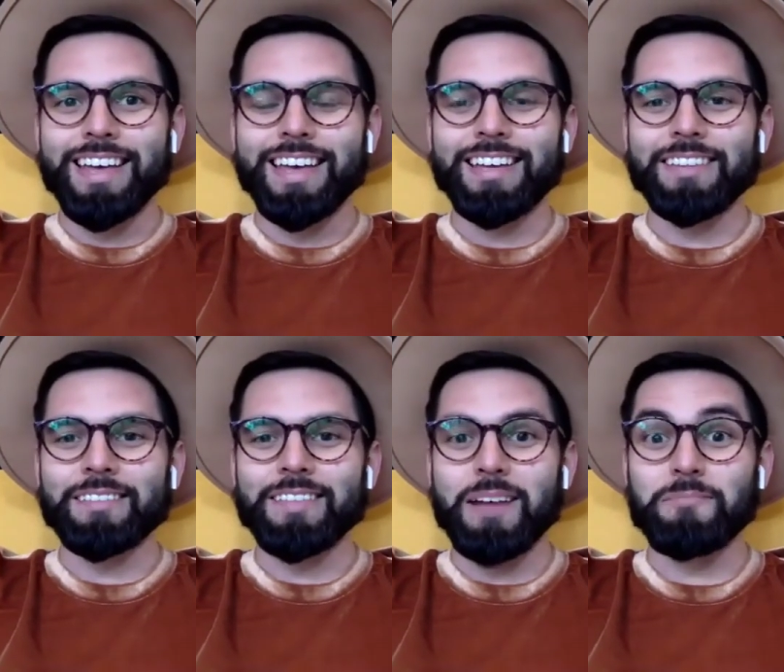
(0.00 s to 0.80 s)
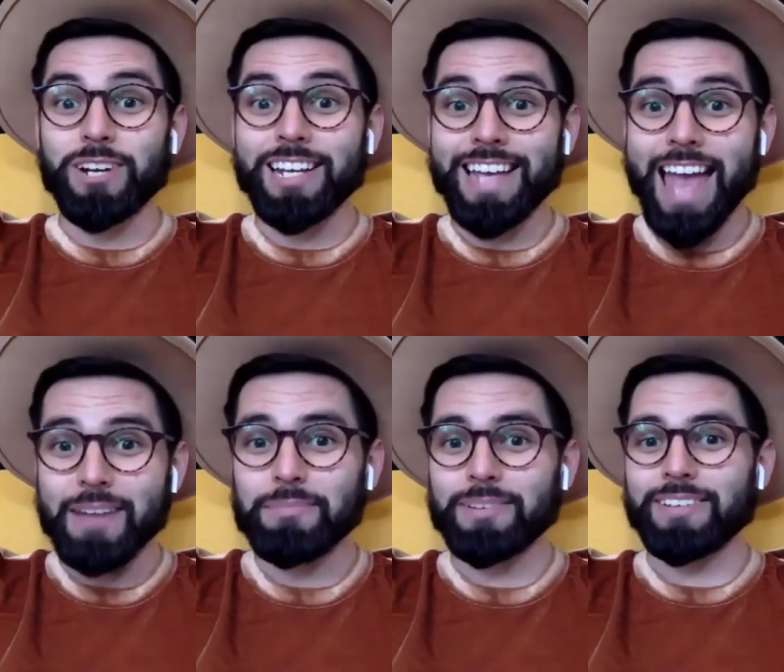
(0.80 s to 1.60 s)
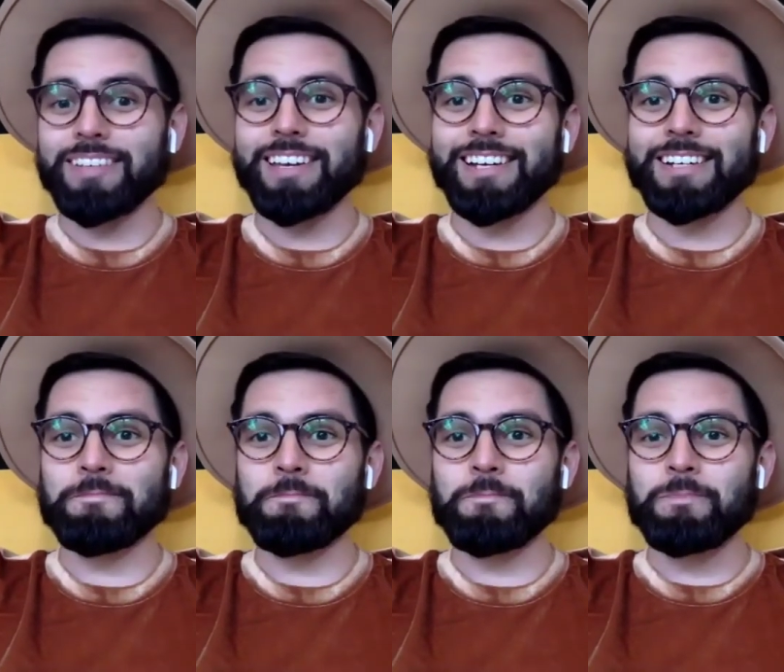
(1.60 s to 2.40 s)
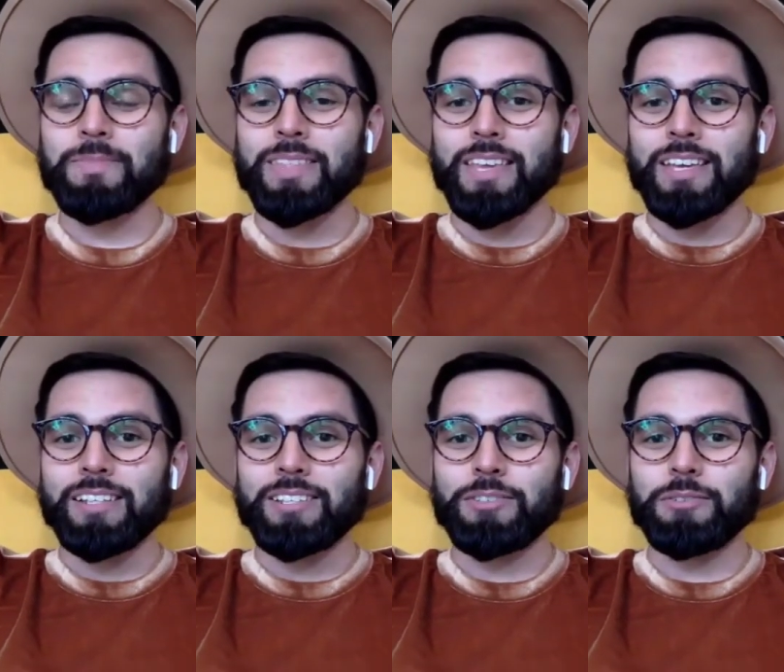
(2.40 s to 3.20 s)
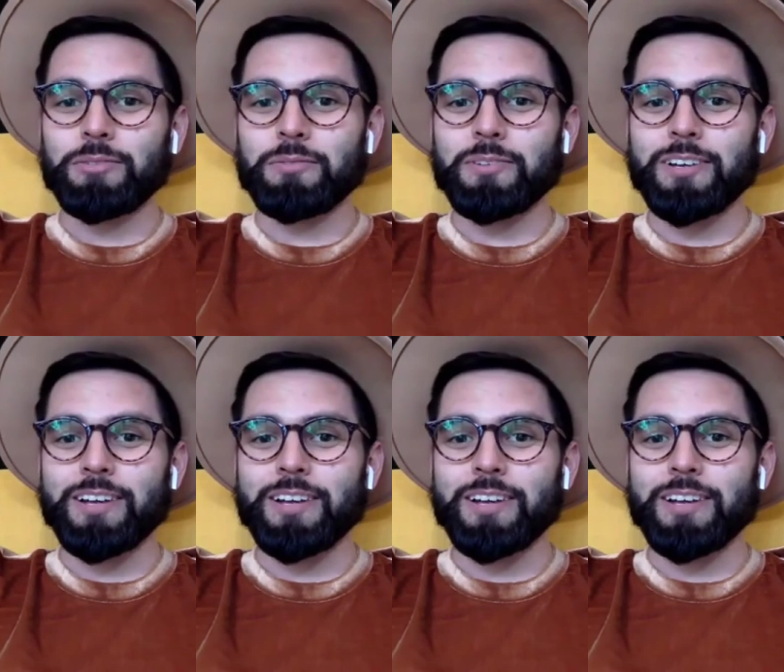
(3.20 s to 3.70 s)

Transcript: And I'm really happy to